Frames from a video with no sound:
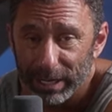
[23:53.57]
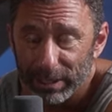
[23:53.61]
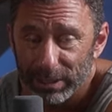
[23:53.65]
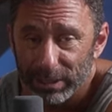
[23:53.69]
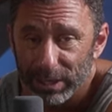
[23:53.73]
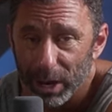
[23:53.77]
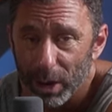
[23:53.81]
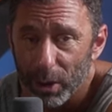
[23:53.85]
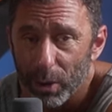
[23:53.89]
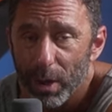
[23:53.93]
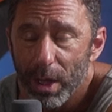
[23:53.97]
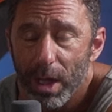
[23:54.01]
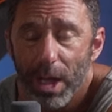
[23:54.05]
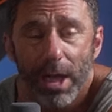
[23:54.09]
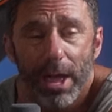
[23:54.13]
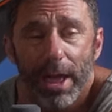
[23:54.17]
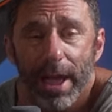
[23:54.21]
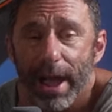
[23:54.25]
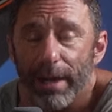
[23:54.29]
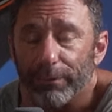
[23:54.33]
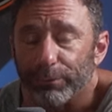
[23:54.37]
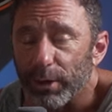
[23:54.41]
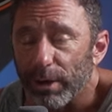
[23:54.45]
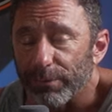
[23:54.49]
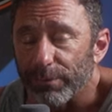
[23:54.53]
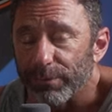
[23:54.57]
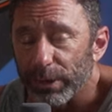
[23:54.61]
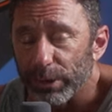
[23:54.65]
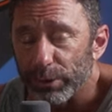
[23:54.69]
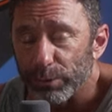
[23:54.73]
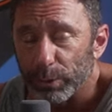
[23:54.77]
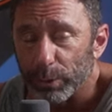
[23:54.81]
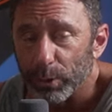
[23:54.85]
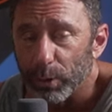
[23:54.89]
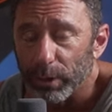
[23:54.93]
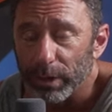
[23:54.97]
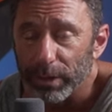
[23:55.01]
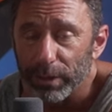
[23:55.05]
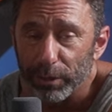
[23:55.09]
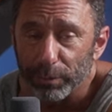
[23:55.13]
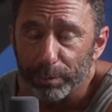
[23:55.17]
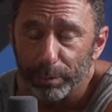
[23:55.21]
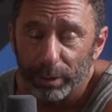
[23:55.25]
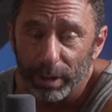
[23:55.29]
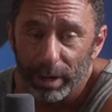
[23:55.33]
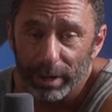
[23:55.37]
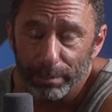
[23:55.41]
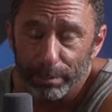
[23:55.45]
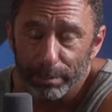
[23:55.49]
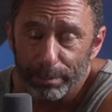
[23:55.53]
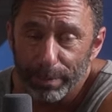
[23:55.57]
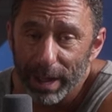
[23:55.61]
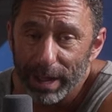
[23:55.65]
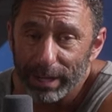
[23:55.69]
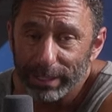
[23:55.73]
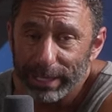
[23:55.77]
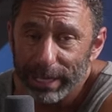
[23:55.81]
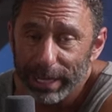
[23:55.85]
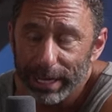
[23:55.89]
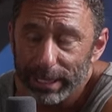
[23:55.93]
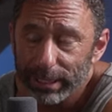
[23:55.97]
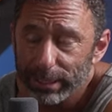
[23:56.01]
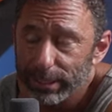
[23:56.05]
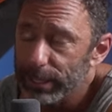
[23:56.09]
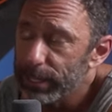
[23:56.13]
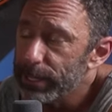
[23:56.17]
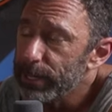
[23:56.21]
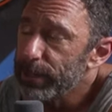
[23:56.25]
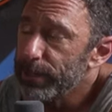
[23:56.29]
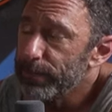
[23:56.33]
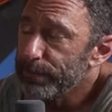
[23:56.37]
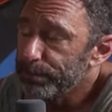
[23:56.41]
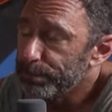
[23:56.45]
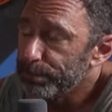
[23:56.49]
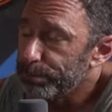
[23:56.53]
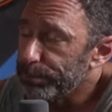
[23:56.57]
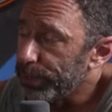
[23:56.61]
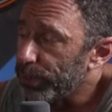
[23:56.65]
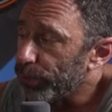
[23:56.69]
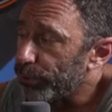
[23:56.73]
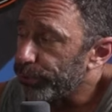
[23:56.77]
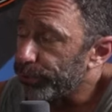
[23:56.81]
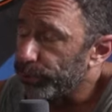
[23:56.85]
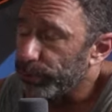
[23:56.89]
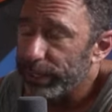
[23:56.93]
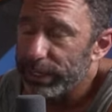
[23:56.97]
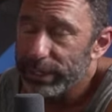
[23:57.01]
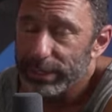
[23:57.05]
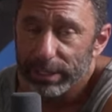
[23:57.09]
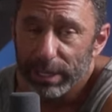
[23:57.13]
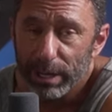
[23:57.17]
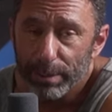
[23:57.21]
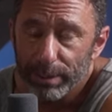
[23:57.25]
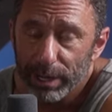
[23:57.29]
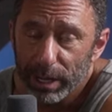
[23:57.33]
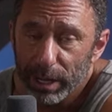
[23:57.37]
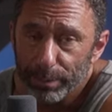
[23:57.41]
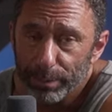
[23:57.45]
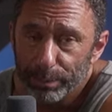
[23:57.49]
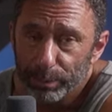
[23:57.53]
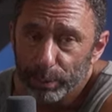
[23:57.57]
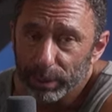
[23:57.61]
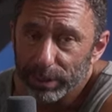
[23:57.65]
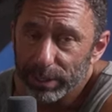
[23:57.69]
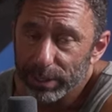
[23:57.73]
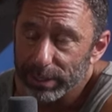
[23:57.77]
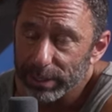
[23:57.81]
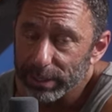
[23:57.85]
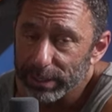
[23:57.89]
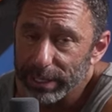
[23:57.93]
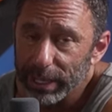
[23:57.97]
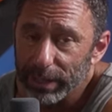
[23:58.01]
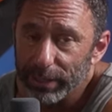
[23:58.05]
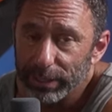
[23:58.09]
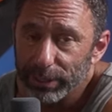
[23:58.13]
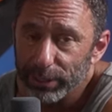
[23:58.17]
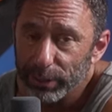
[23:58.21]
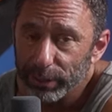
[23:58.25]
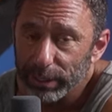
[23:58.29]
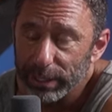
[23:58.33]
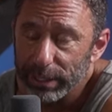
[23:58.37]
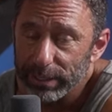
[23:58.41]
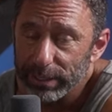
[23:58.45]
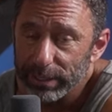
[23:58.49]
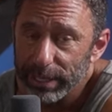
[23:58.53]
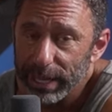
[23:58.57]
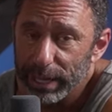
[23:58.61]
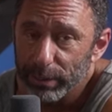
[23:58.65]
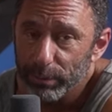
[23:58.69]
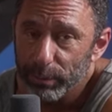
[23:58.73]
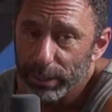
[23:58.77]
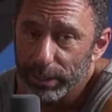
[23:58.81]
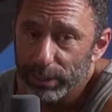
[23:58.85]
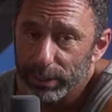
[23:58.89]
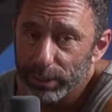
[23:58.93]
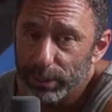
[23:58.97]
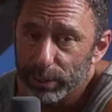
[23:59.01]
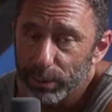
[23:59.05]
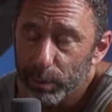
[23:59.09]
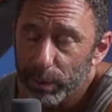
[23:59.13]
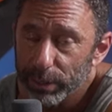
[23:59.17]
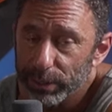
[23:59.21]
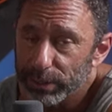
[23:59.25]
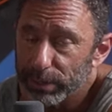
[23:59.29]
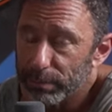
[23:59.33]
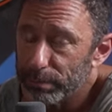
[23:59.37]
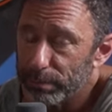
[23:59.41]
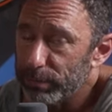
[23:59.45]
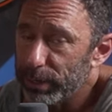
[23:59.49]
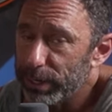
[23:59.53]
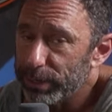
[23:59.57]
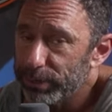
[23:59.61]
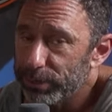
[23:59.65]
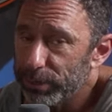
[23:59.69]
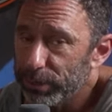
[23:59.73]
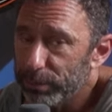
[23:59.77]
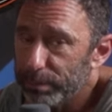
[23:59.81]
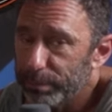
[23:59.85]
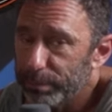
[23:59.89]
So after I finish recording this pro- podcast, meal three is coming up, which is a deli turkey sandwich with some mustard,